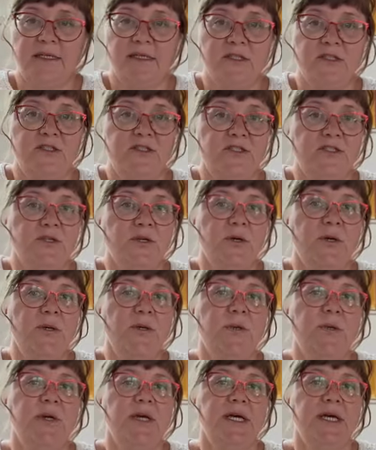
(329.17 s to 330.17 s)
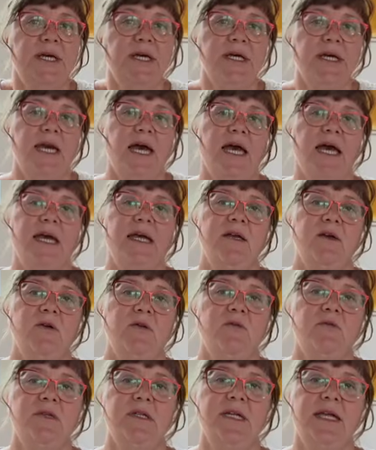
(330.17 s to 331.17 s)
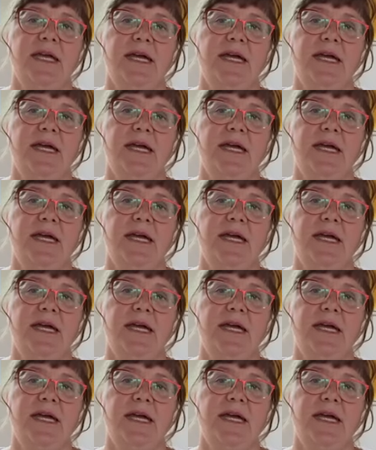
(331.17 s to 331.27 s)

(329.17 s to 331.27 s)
so I only